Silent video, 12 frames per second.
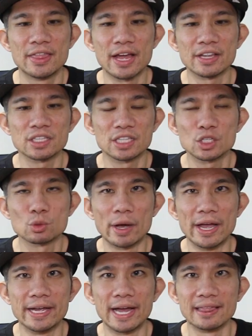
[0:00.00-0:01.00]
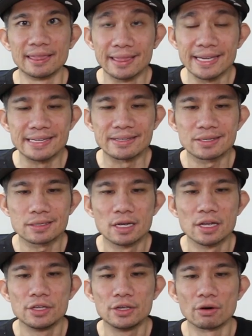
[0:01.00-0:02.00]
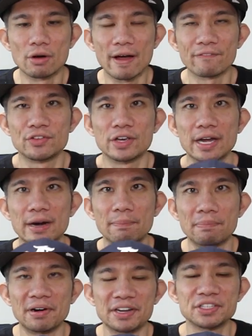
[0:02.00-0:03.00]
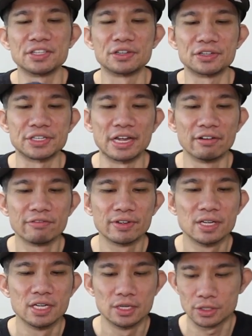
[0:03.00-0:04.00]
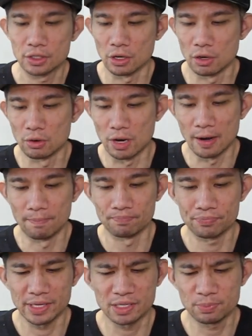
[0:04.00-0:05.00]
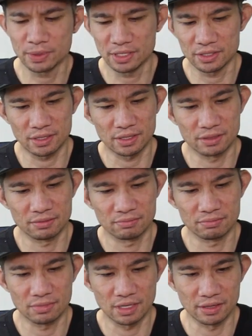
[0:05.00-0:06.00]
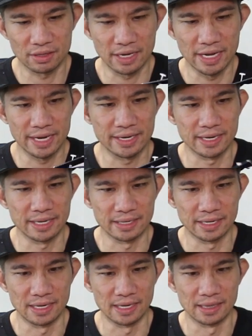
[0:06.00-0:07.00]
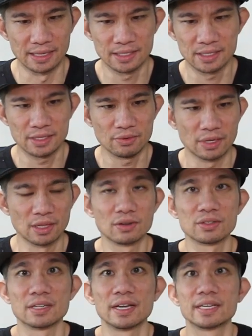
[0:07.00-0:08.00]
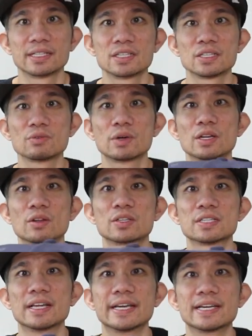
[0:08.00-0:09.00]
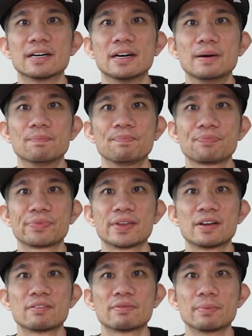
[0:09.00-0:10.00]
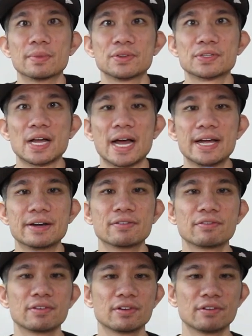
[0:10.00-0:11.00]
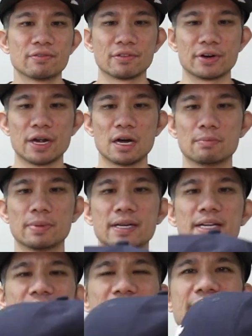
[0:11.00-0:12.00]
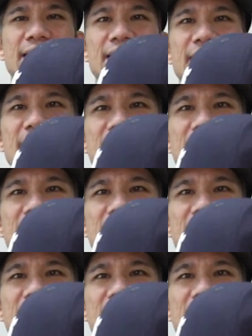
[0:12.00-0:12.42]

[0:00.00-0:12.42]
this way at least you don't have to kind of press it yourself. So let's put this on head and let's see what it looks like. This is what it looks like from the side for now, but it kind of